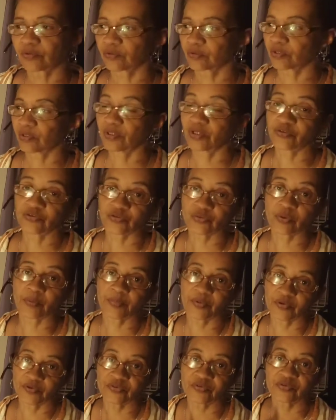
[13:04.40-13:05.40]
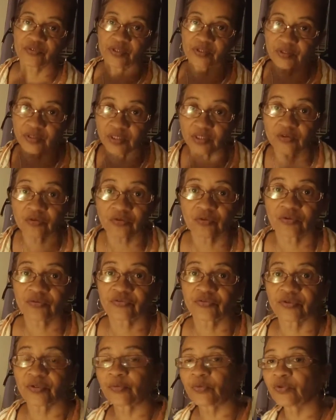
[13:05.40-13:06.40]
unless you're a person that needs
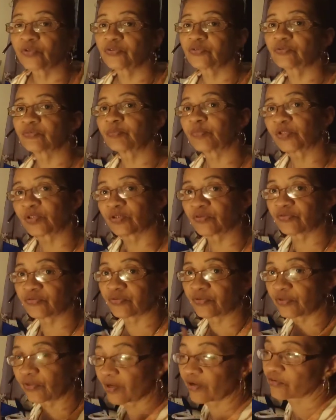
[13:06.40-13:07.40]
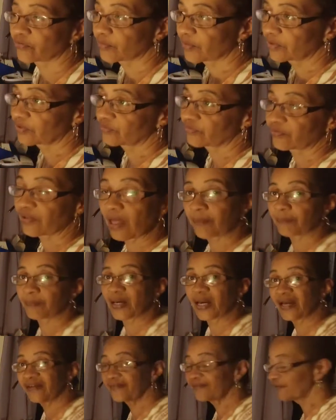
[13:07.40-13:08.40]
steroids because your asthma is that
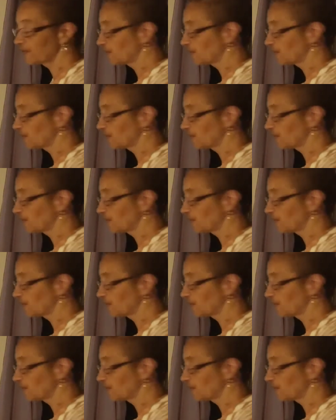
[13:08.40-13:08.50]
bad.